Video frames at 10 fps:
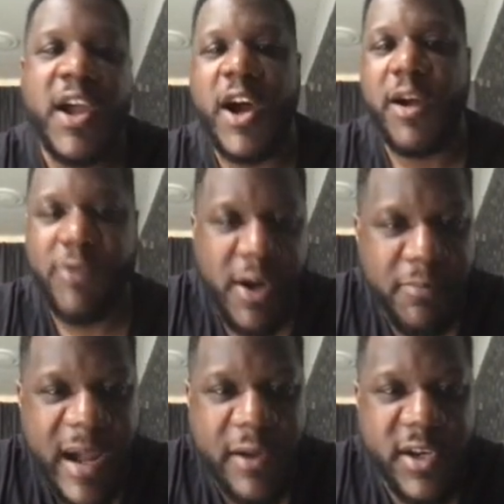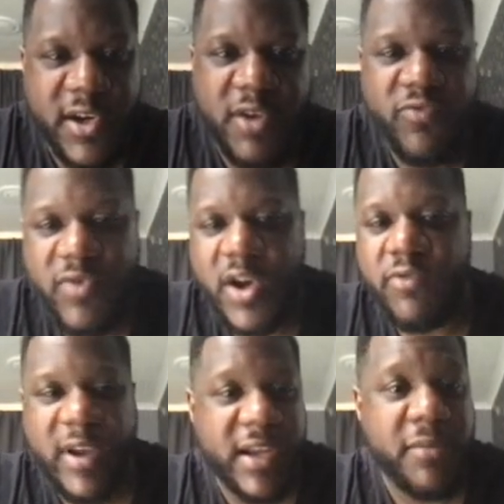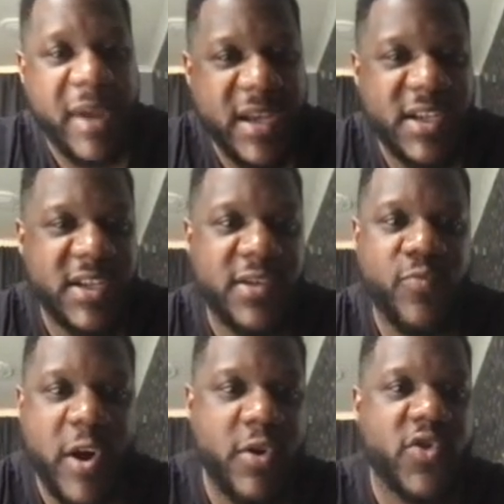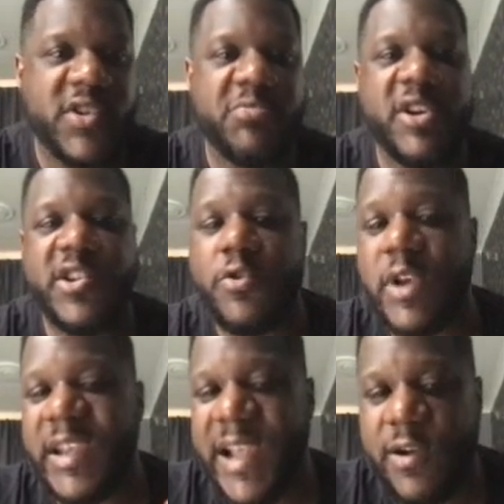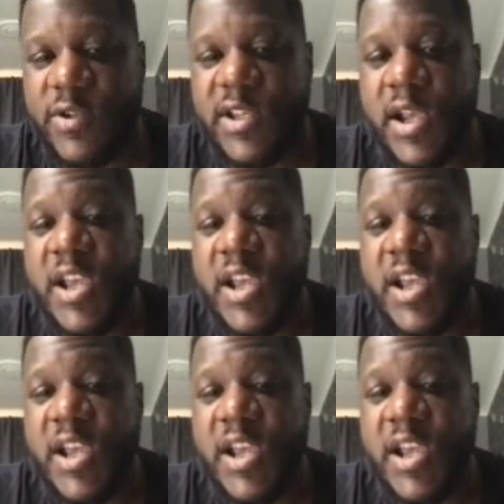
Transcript: I'm compounding on, on a regular basis as well across my two accounts.